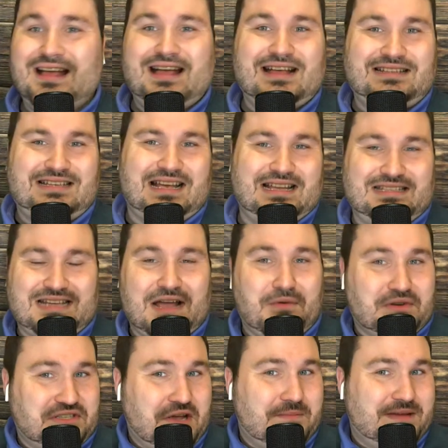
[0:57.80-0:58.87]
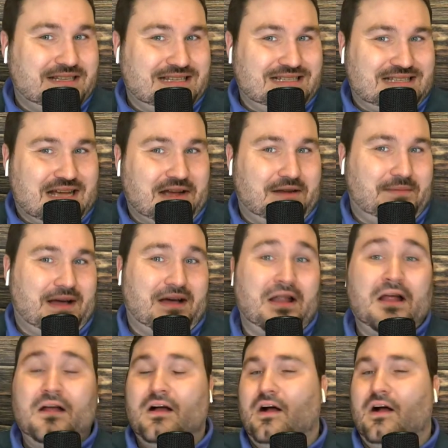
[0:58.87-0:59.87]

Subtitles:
it's like we're so busy talking about,